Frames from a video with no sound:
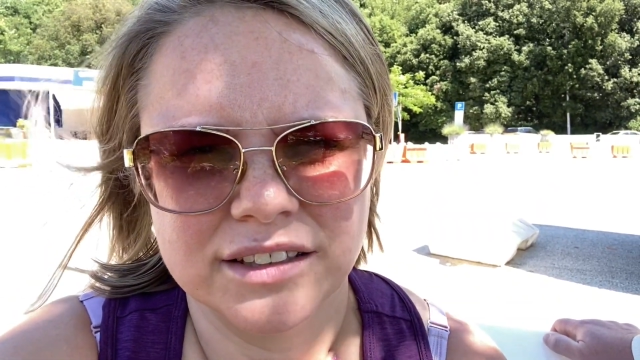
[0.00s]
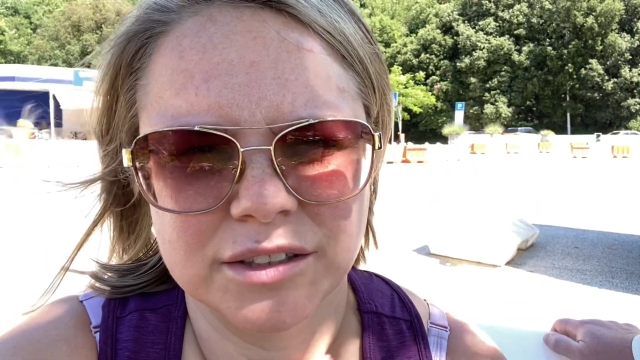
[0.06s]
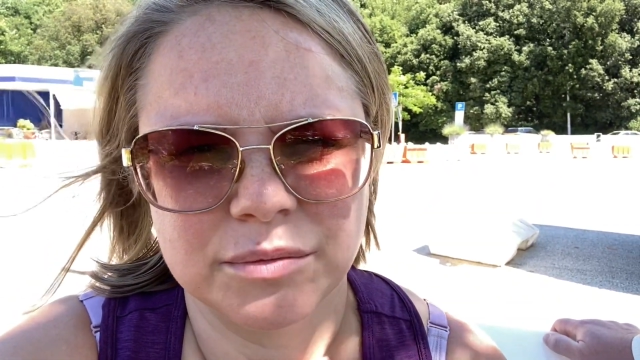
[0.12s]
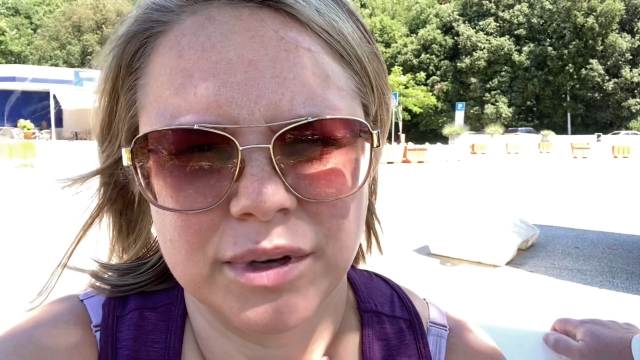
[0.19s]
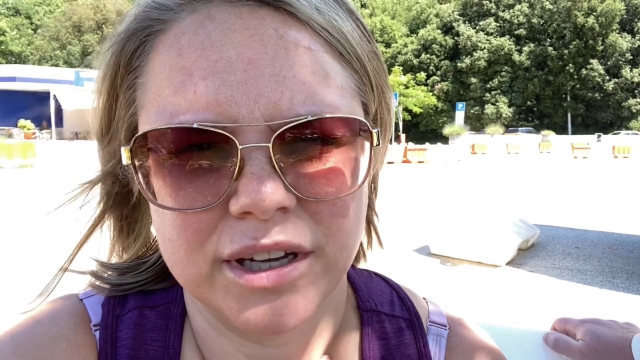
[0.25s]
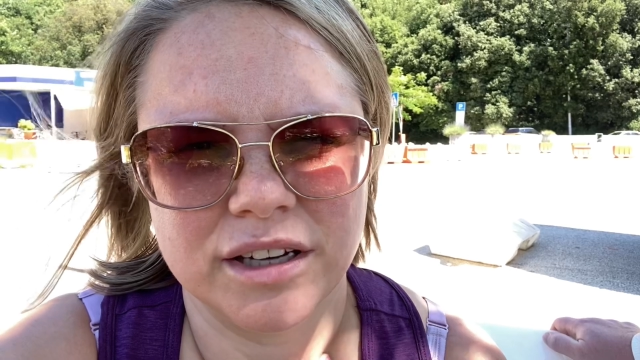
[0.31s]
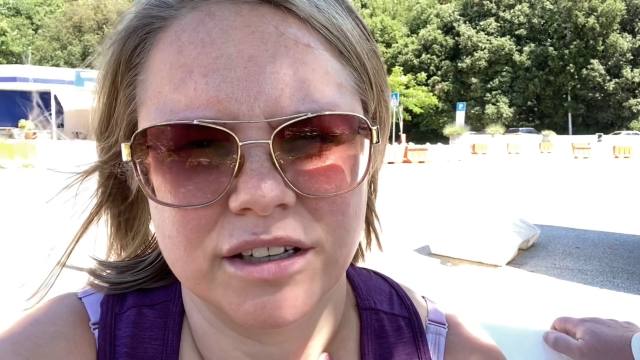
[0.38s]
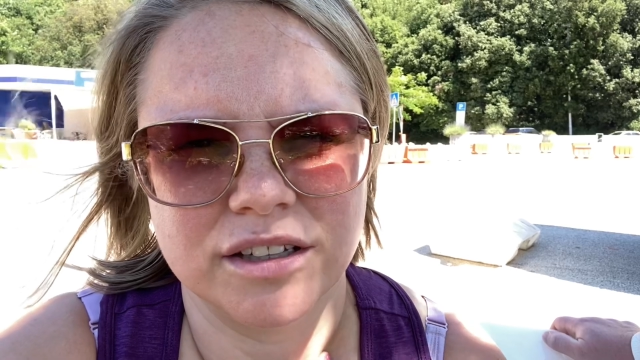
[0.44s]
some
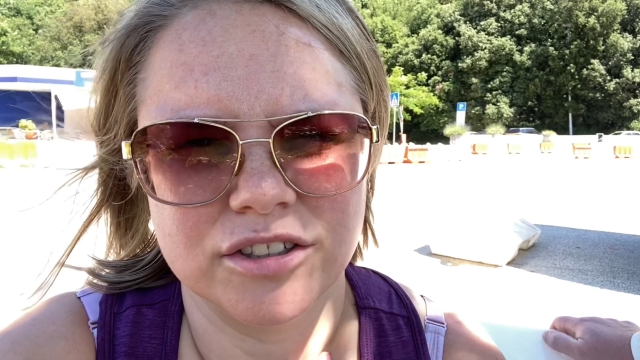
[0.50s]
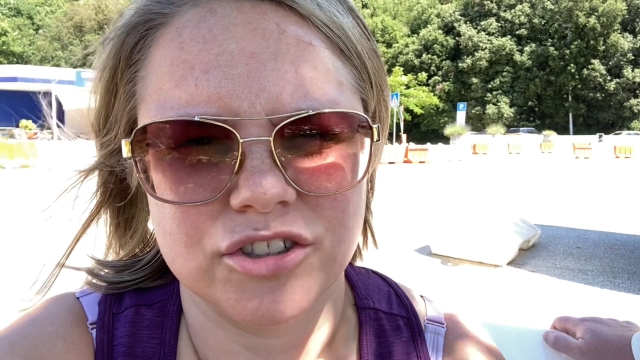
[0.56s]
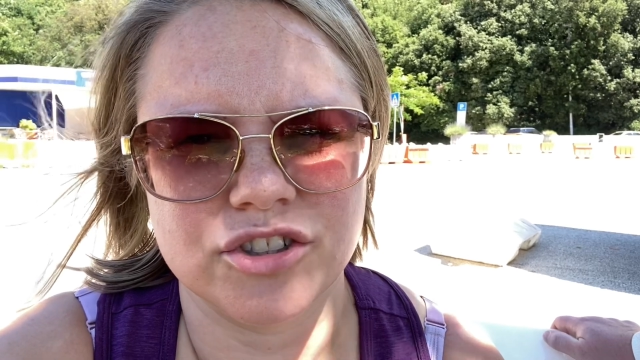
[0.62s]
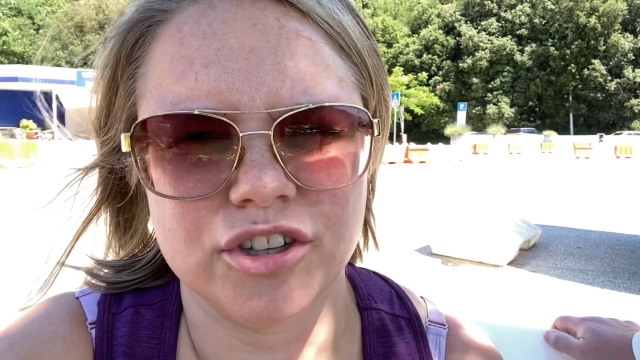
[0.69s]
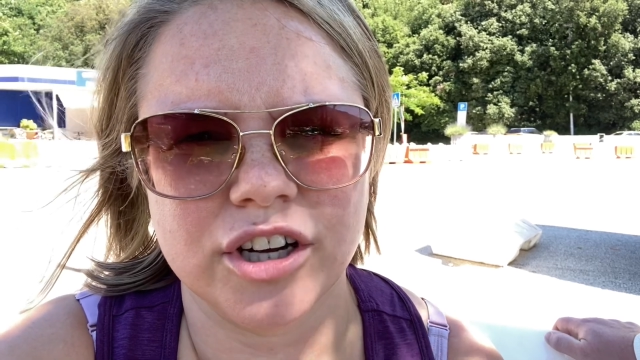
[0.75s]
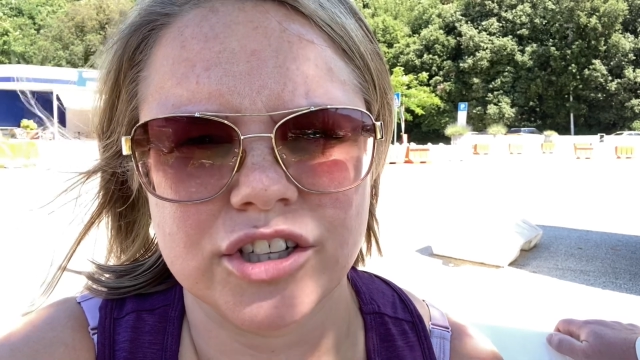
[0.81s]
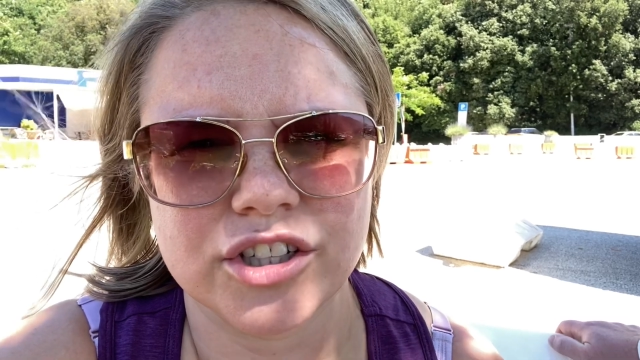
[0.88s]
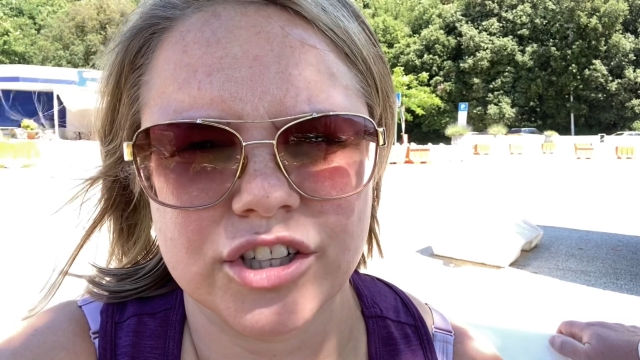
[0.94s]
kind of
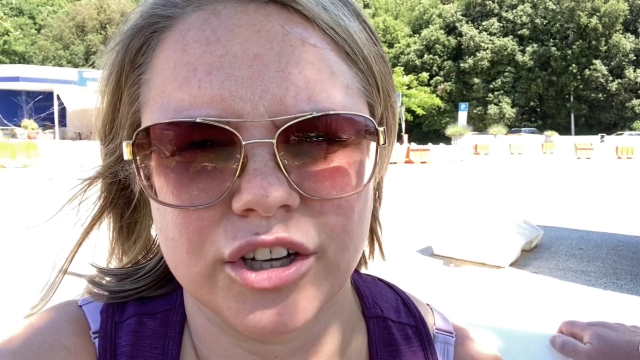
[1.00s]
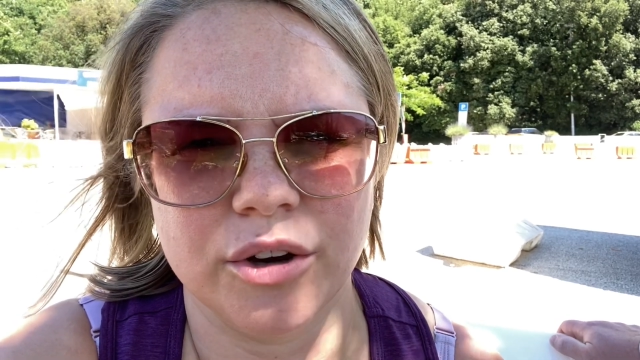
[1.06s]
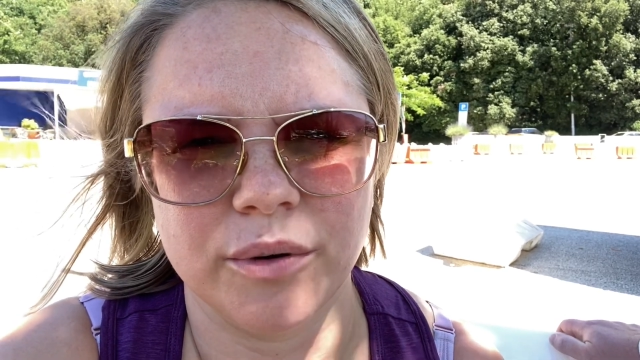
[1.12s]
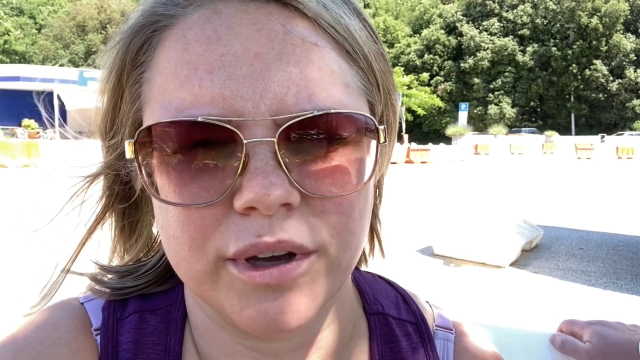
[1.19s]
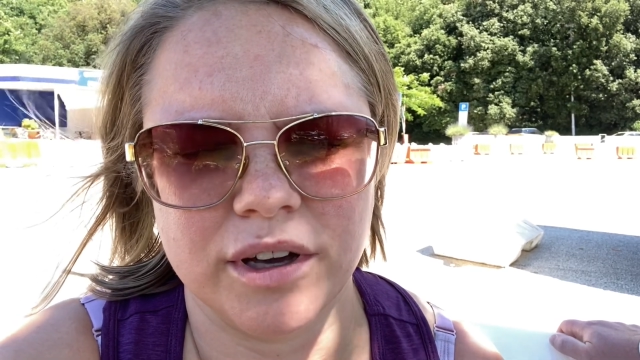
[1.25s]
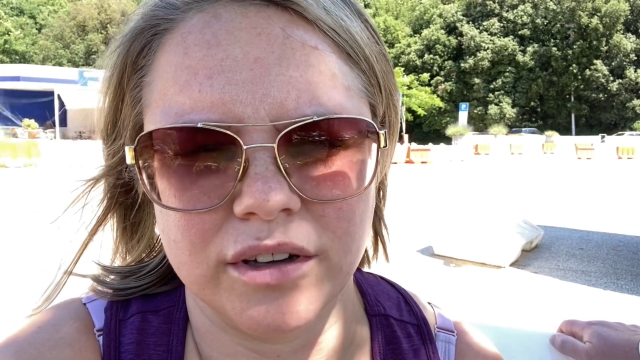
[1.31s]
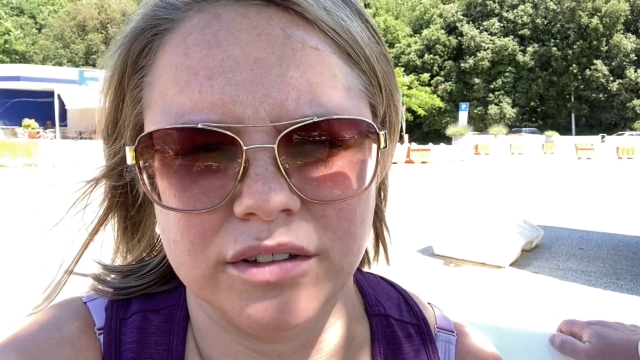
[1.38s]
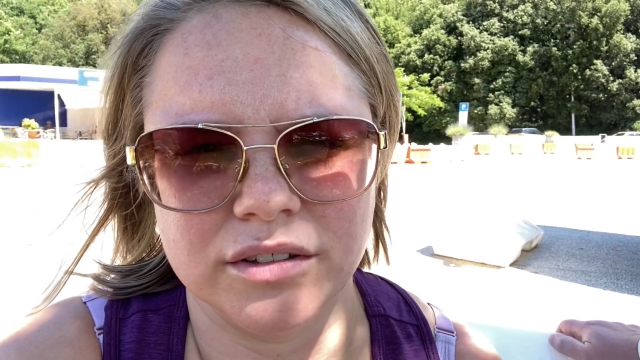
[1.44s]
construction
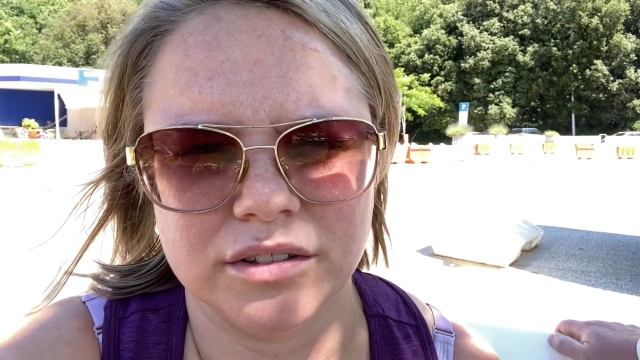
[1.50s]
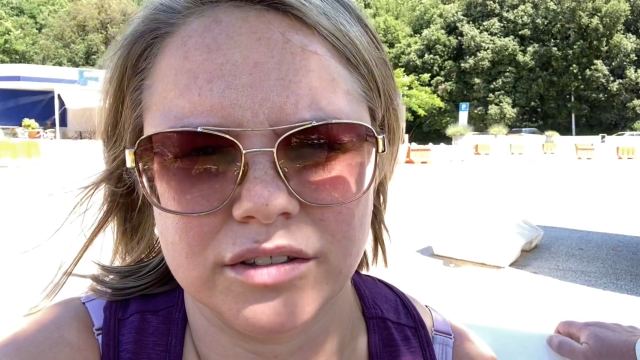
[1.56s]
going on,